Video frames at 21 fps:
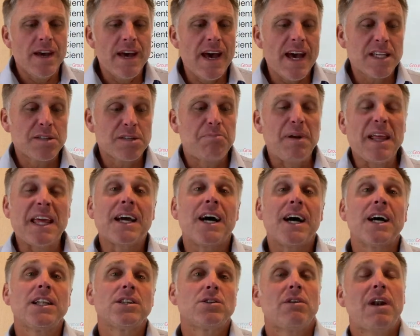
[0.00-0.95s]

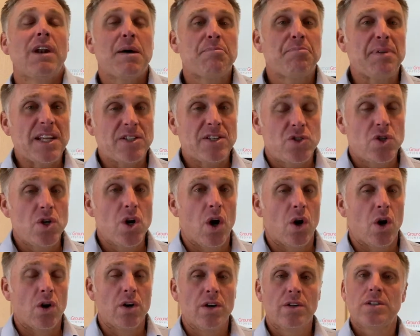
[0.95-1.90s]
Explicando la
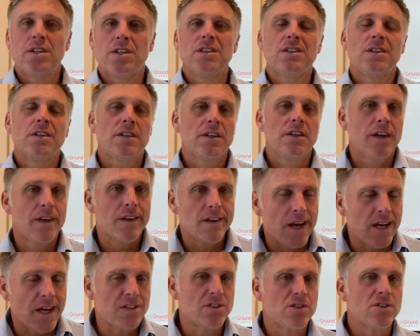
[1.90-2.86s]
presión.
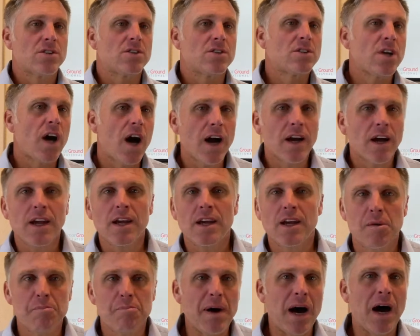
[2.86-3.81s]
As you're talking
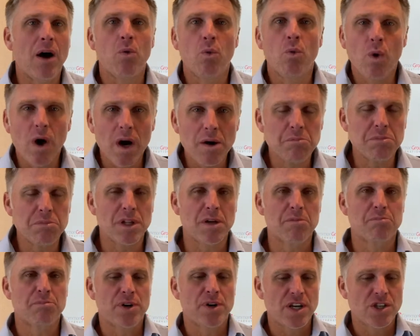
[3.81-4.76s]
about what
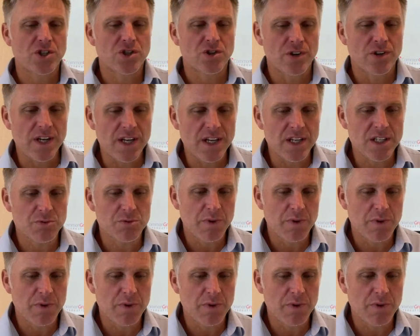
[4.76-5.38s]
blood pressure is,